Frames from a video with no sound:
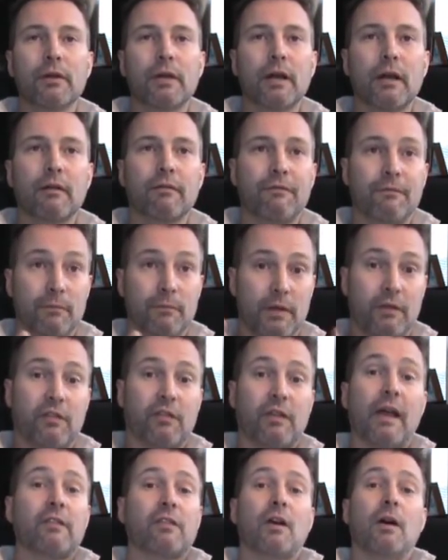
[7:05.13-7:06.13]
you got to
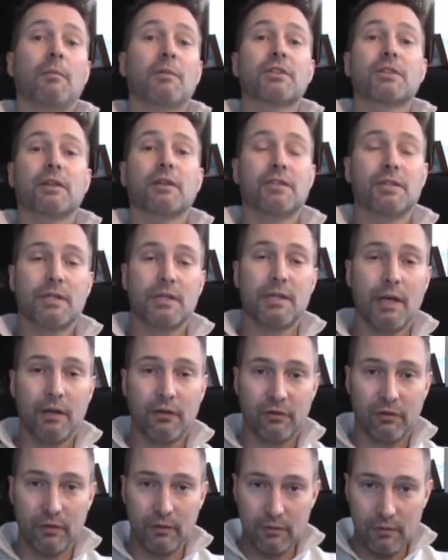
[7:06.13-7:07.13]
assess how much
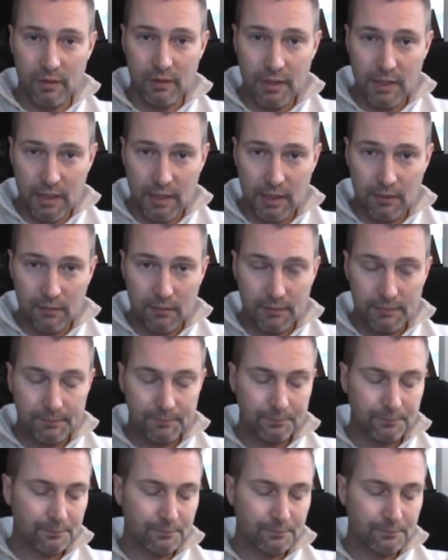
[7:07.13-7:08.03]
education you need.